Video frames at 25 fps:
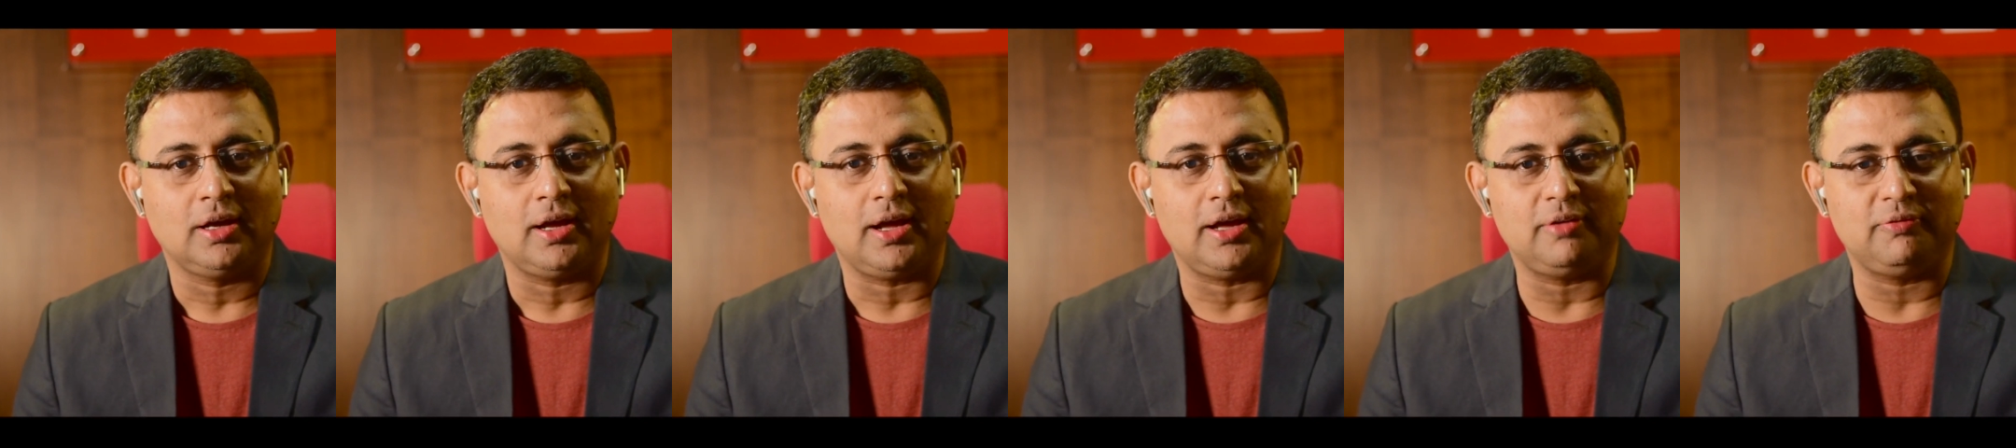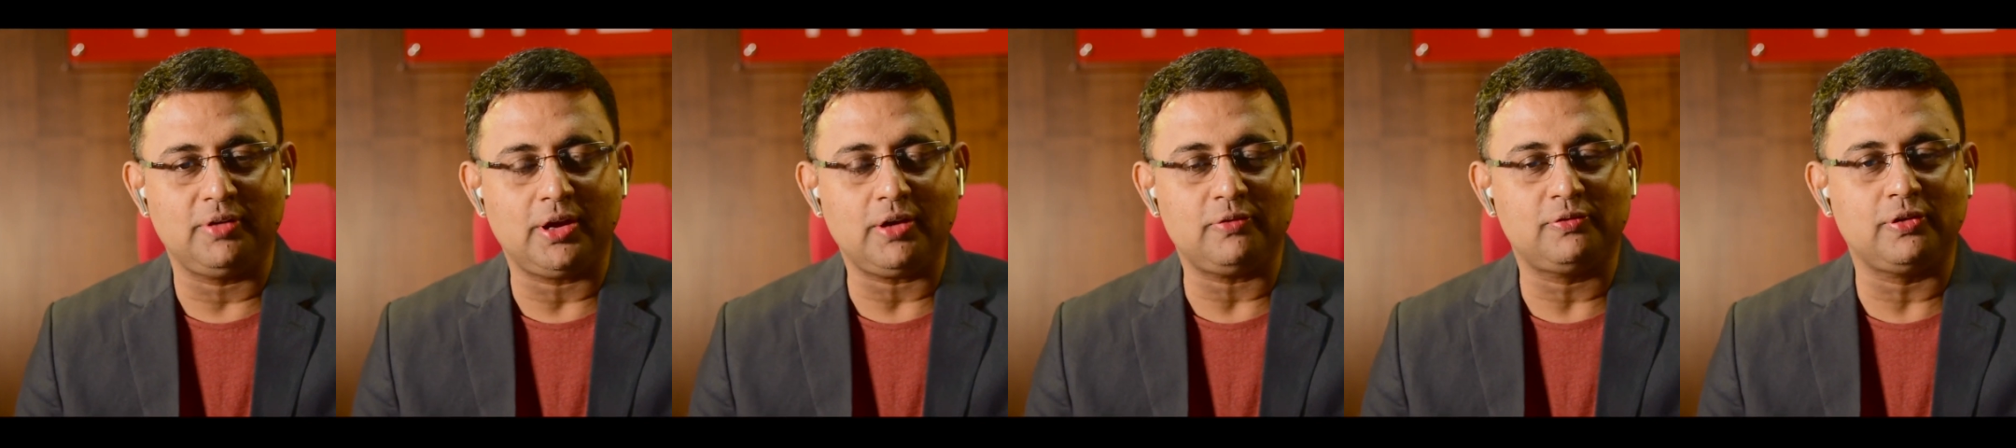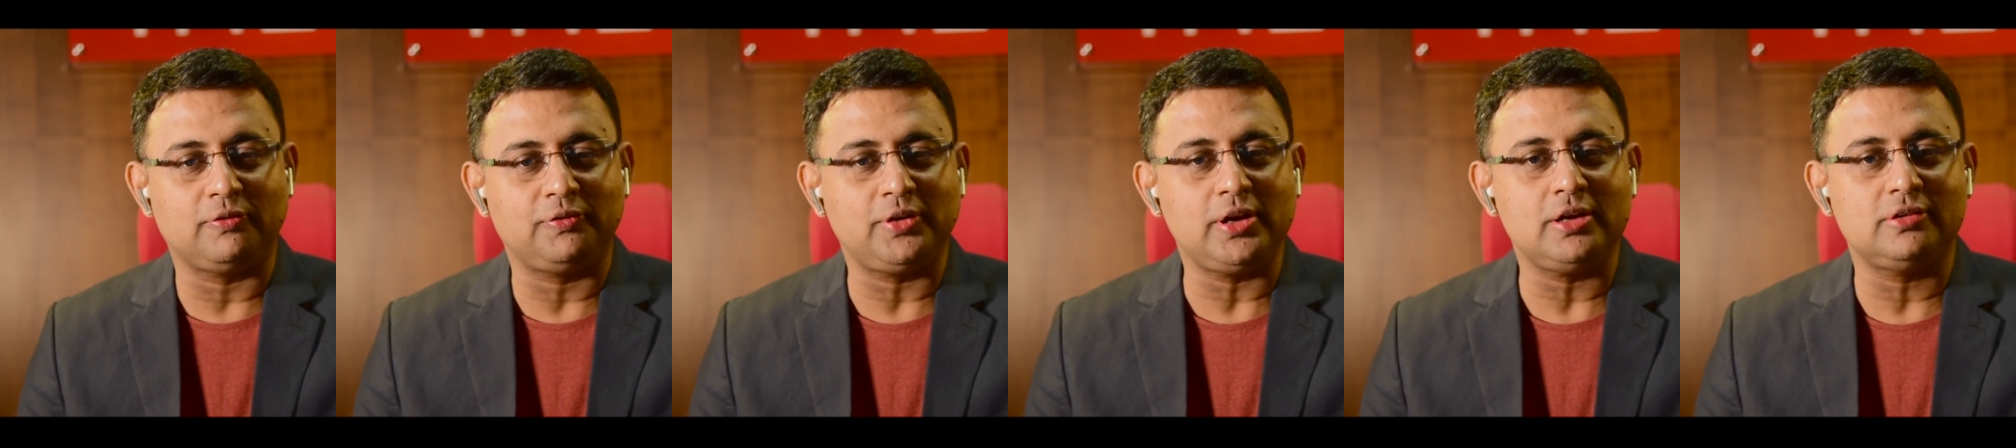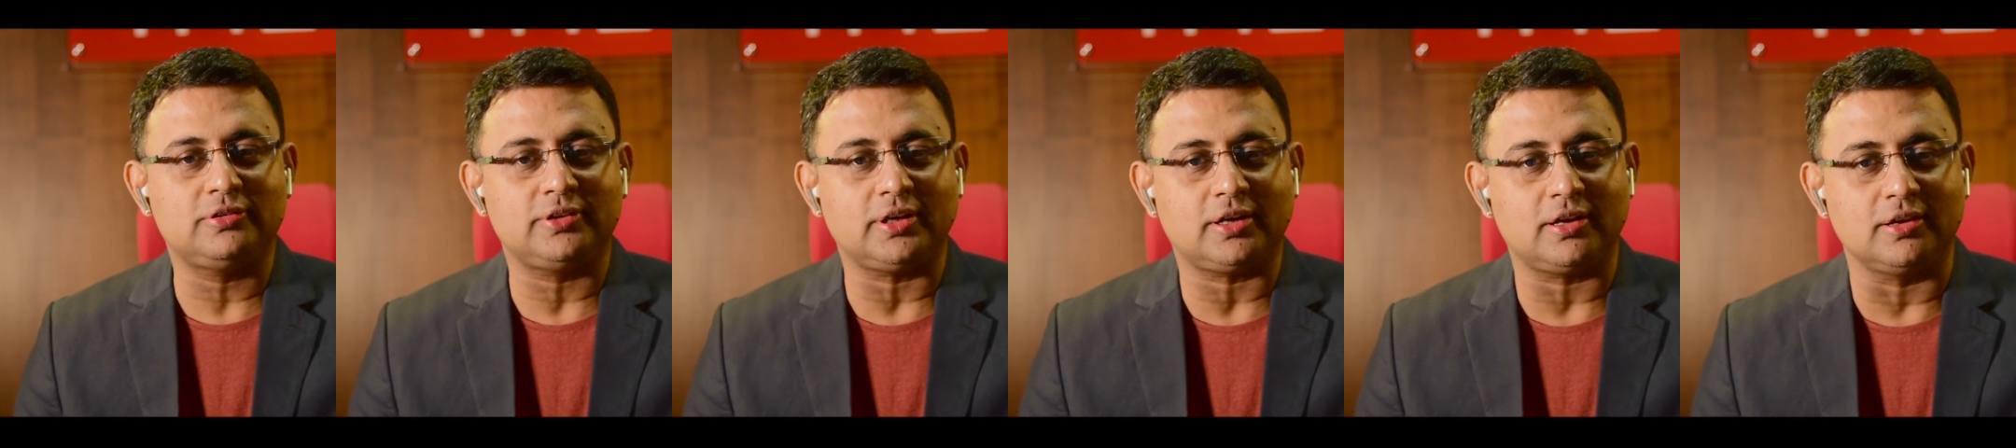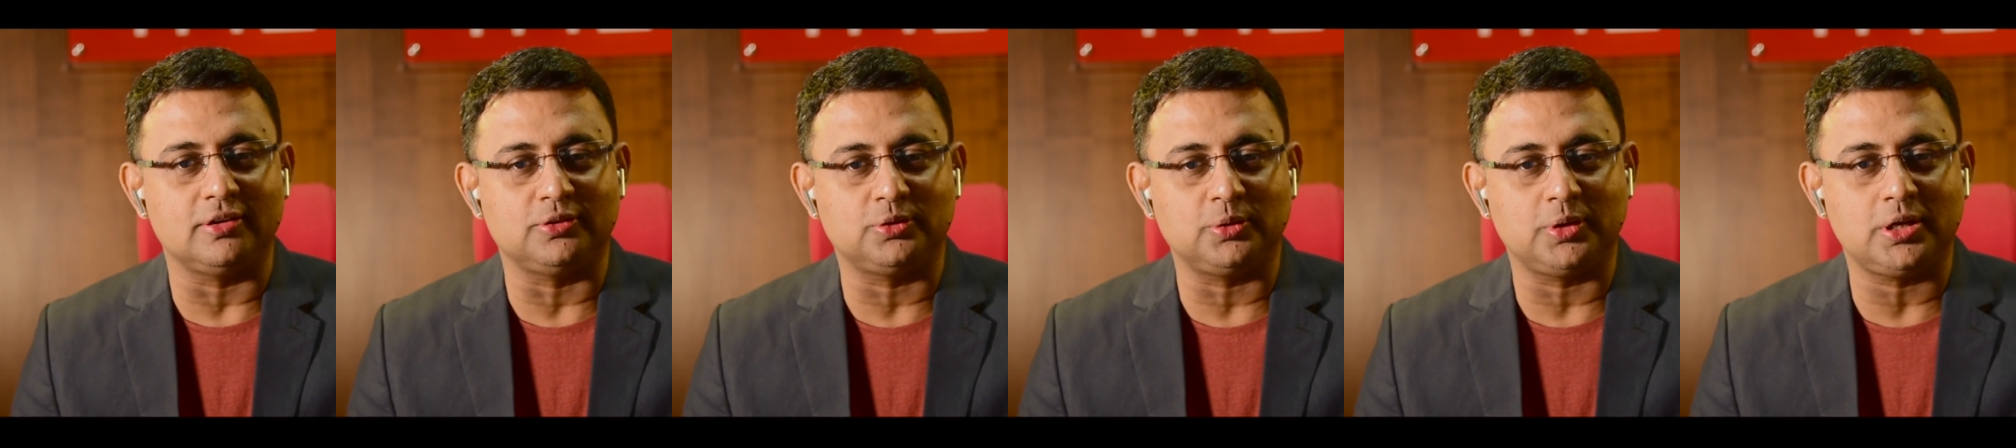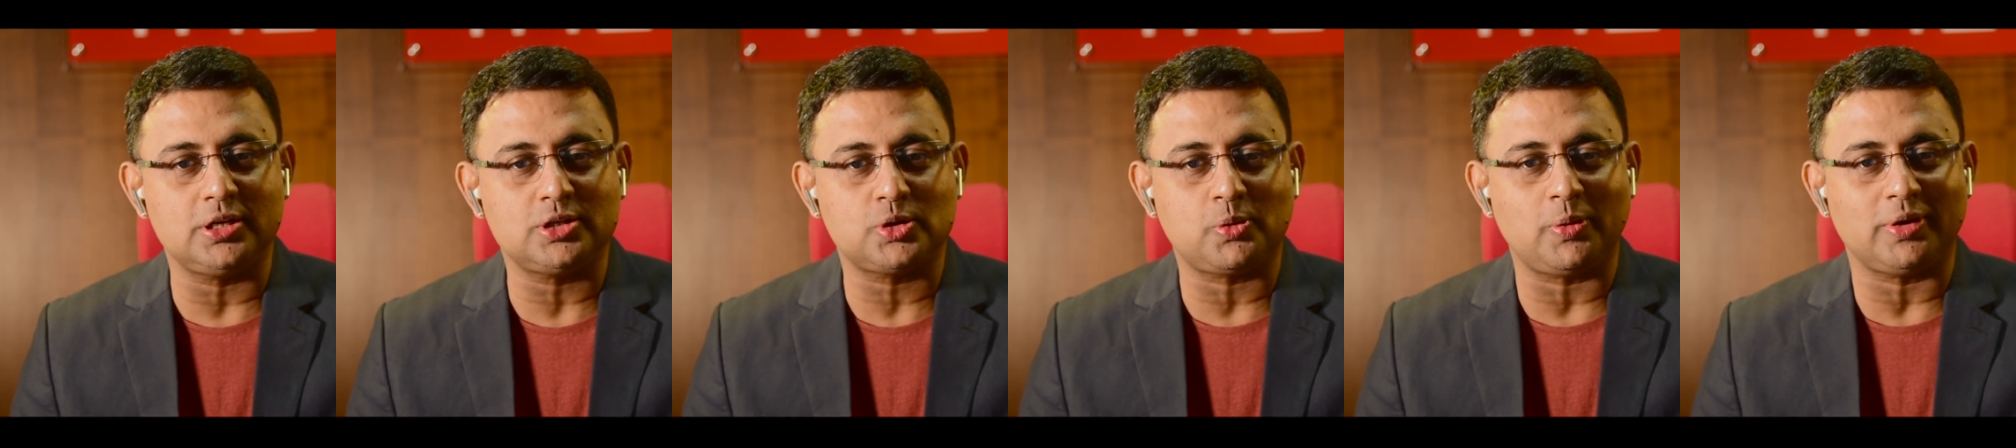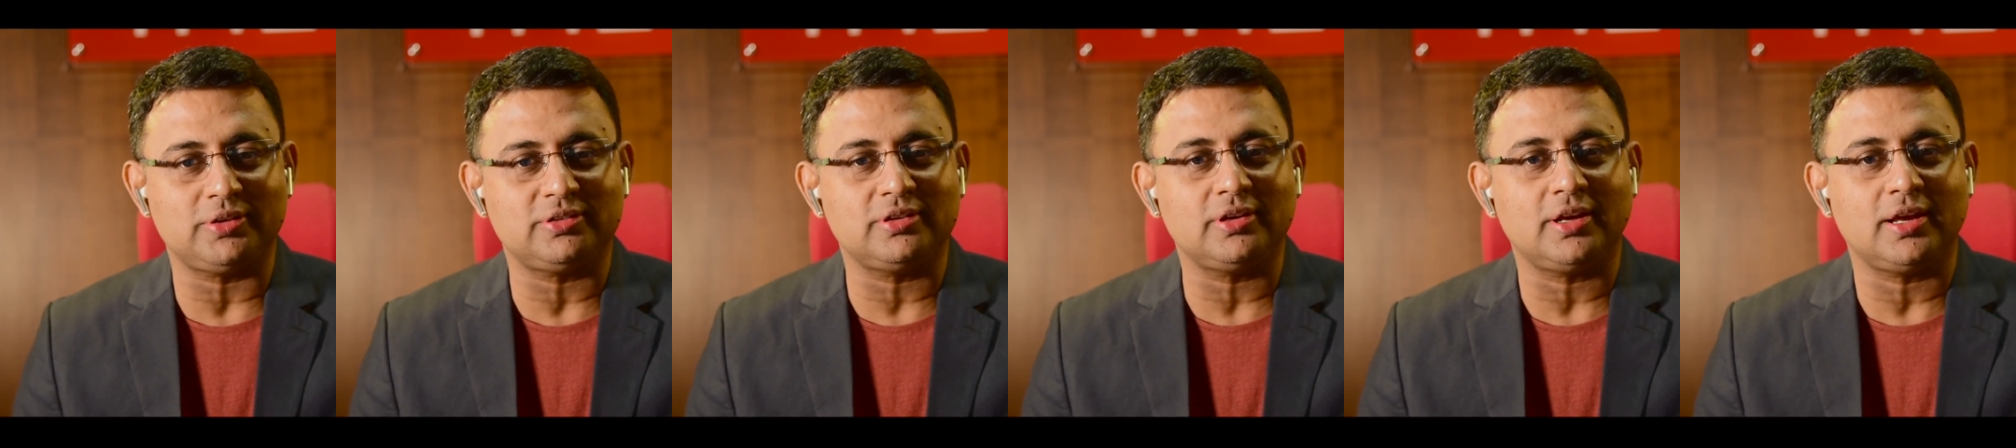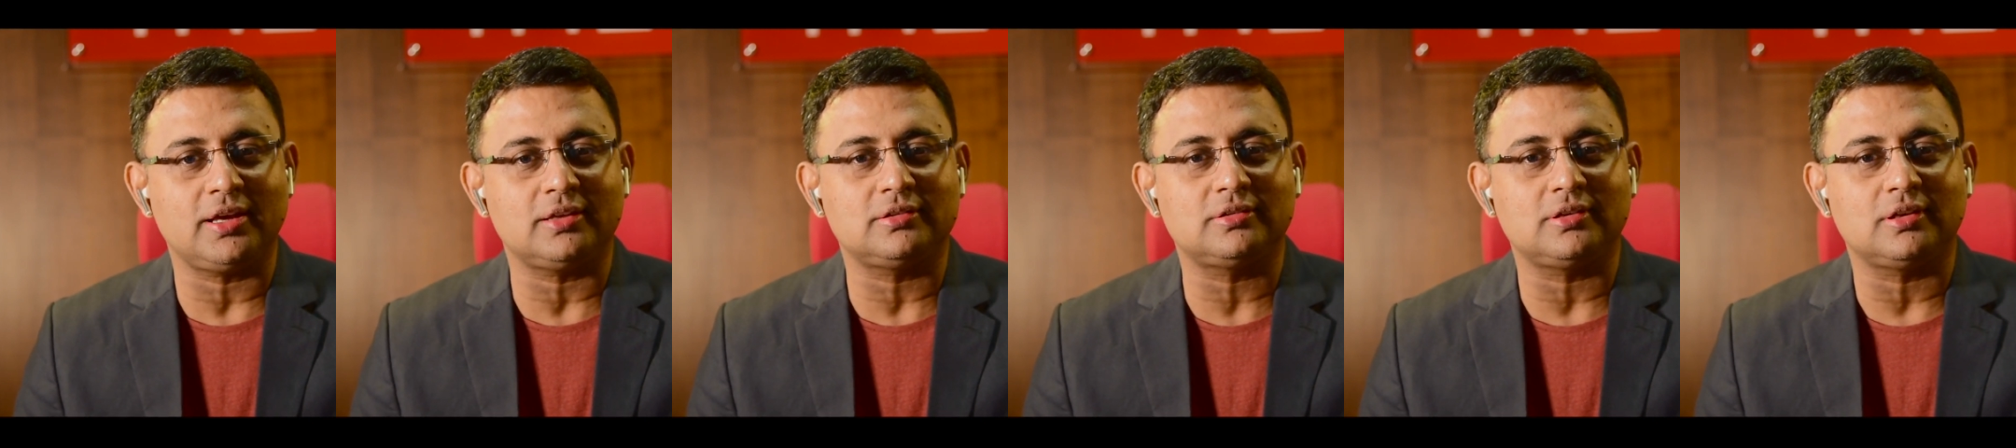And we have 15 seconds. So each
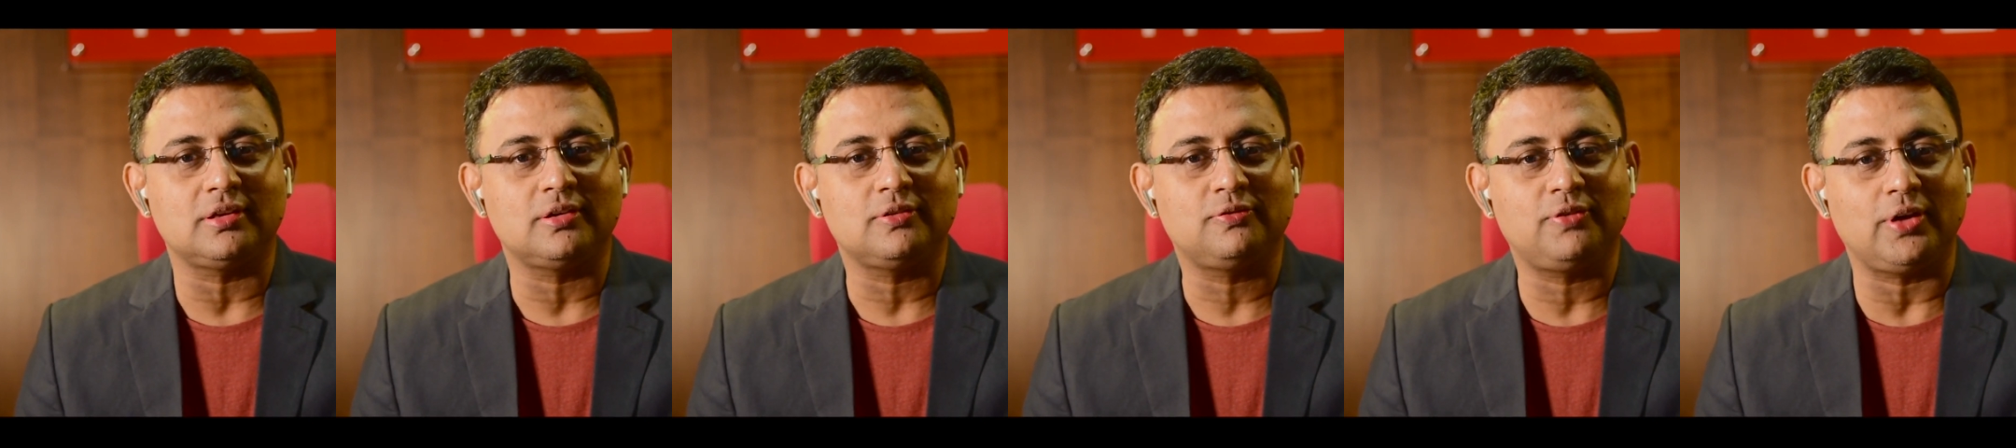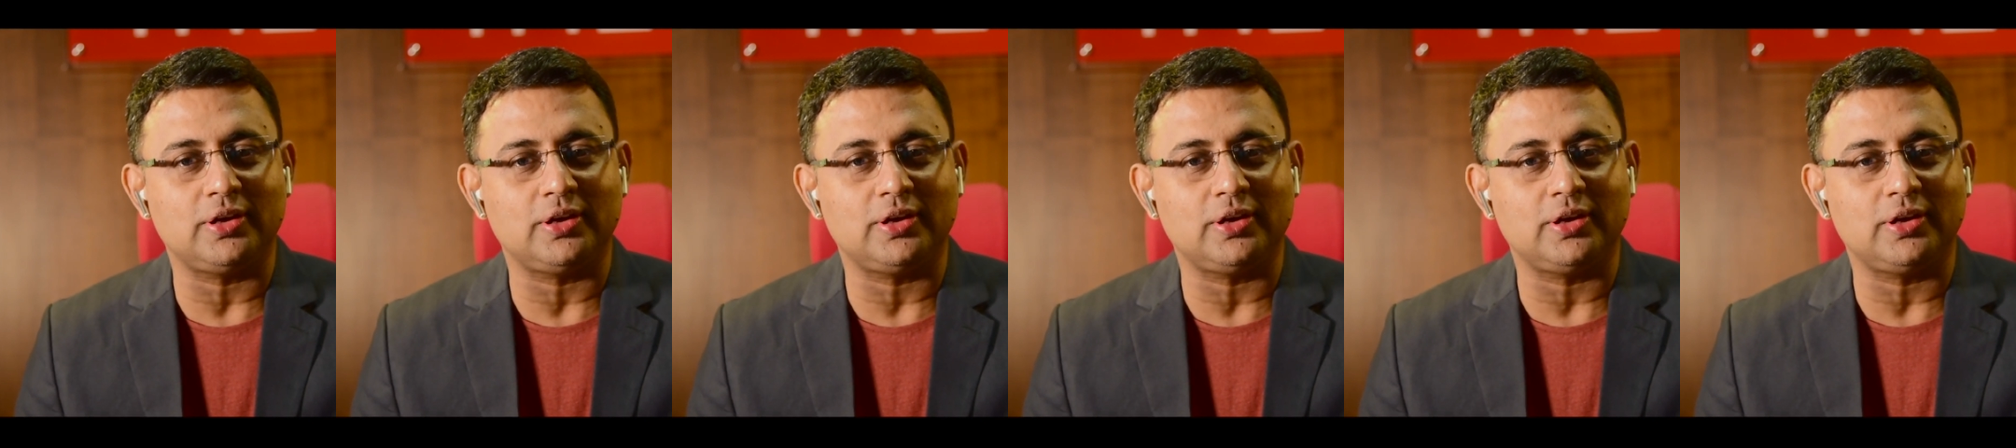question has